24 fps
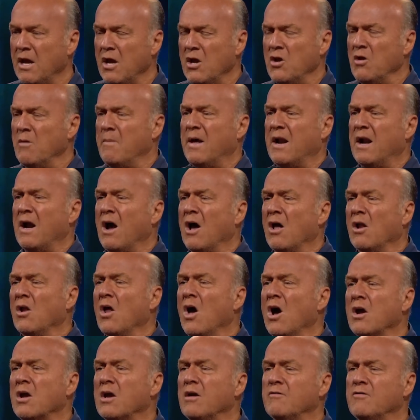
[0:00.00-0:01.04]
No matter how
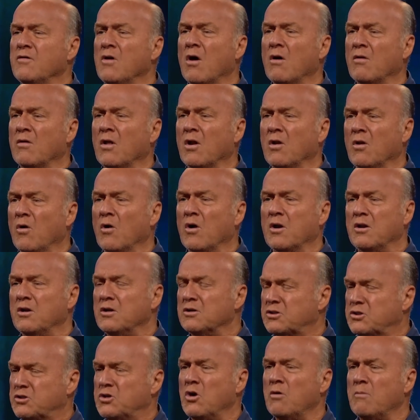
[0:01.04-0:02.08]
long you've known the Lord, you
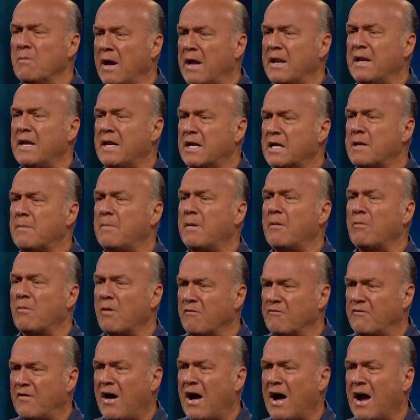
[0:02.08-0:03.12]
still may need to be
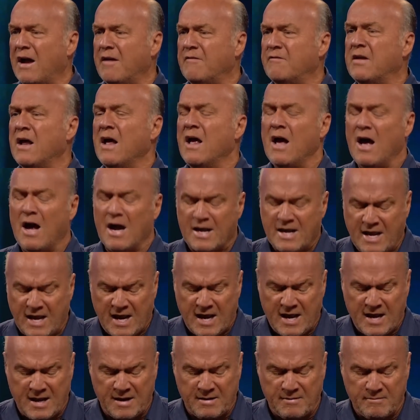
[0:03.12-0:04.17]
revived
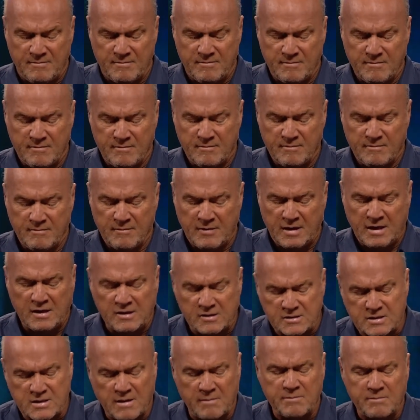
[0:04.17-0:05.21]
again. You
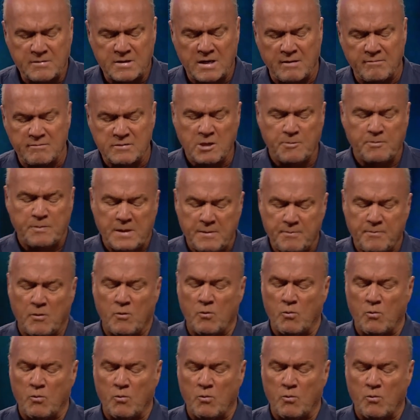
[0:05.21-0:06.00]
know, sometimes people